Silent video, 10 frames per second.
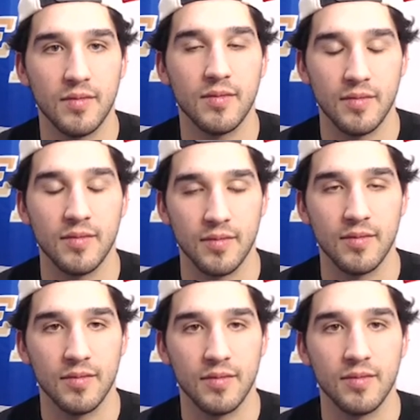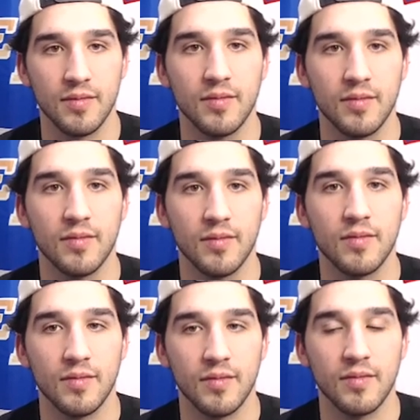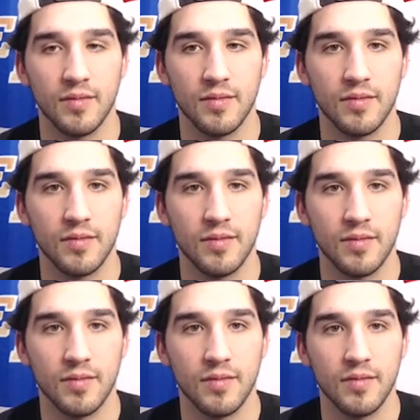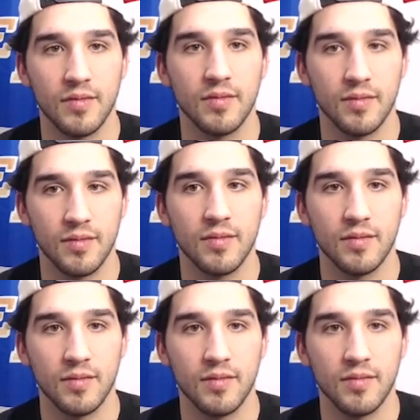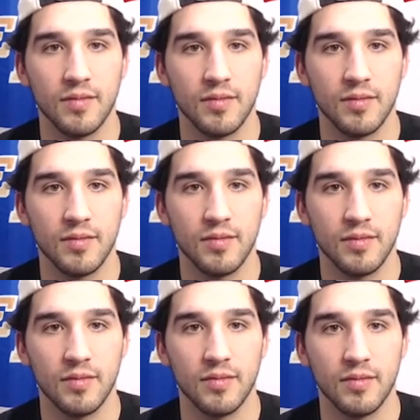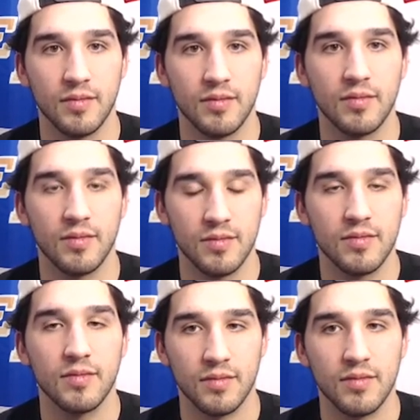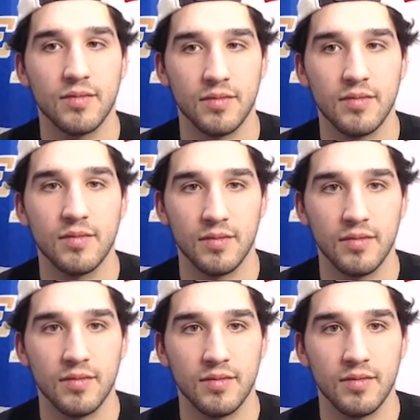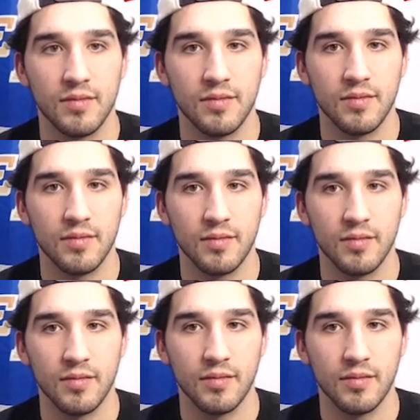(not speaking)